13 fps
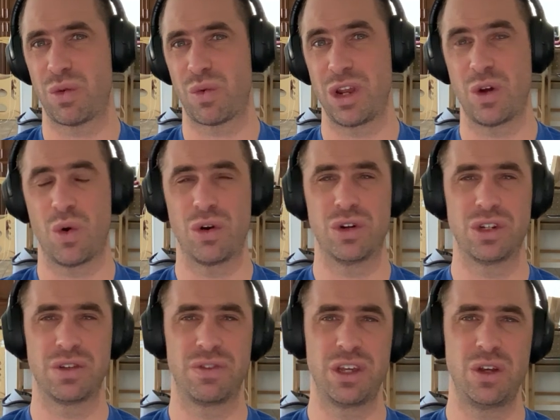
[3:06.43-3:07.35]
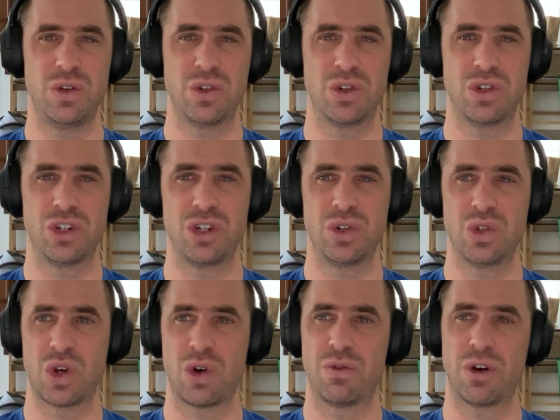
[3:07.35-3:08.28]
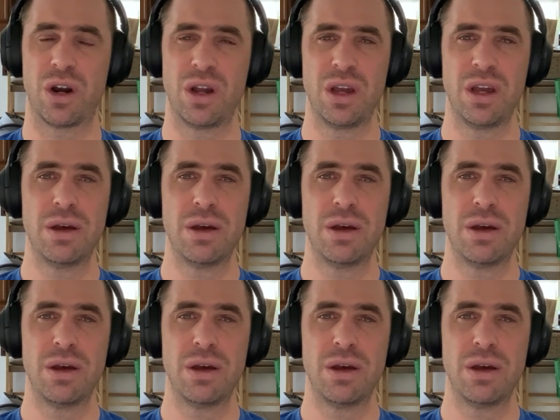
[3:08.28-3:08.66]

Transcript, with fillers: three quarters of the users choose over